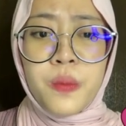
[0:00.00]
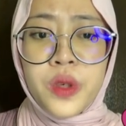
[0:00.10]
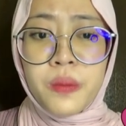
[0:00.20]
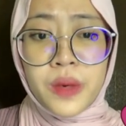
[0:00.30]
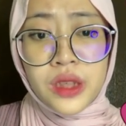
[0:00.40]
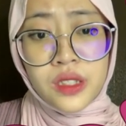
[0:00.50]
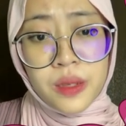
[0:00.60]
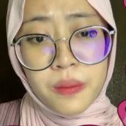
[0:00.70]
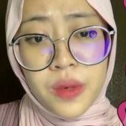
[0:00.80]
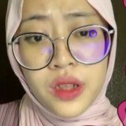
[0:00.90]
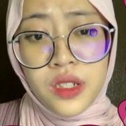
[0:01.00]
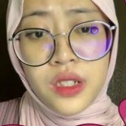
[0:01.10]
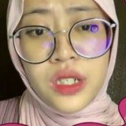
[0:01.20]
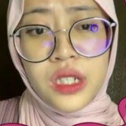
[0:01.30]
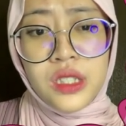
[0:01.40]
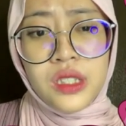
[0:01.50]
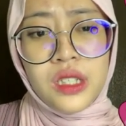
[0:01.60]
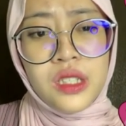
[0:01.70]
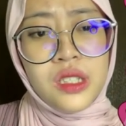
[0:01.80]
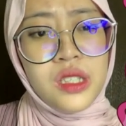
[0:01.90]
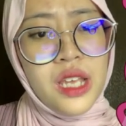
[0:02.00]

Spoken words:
but my stepmother insists